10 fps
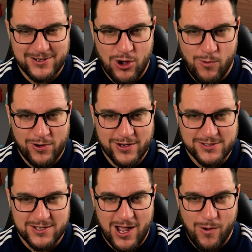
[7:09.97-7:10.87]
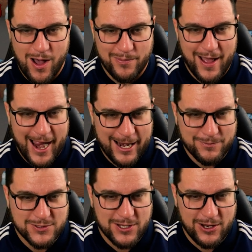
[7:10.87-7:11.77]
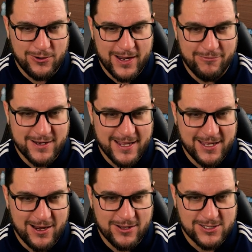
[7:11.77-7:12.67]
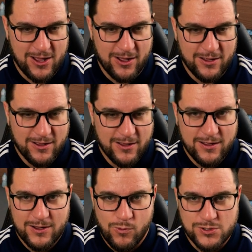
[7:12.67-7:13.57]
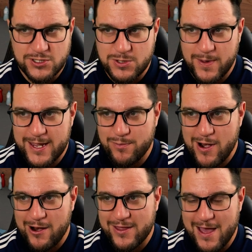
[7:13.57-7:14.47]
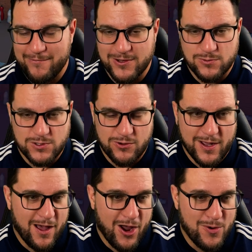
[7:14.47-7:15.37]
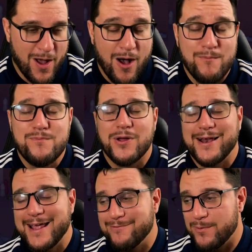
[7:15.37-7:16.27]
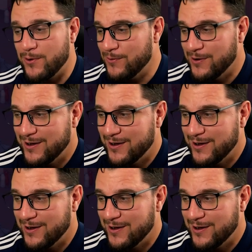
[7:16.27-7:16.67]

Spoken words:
and not wanting us to go up. Absolutely ridiculous. Look, wasn't to be. Proud of the efforts. We'll do it at home. Unbelievable.